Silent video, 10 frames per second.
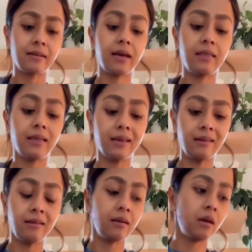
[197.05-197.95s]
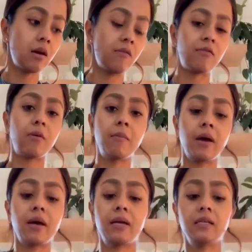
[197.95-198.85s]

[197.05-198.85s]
and then from my